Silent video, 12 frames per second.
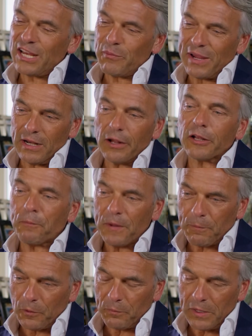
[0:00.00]
anyway a lot of
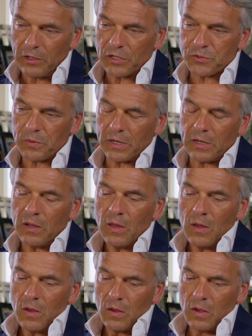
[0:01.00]
people because we're
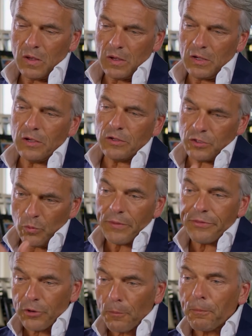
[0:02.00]
you
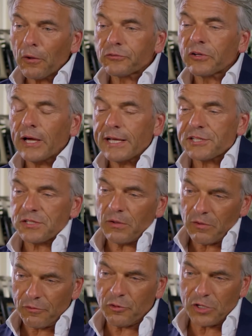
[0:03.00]
with your podcast,
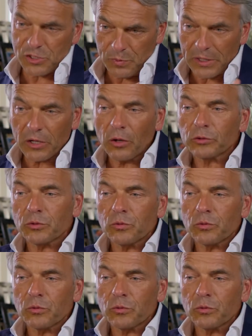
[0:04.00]
and of course we're going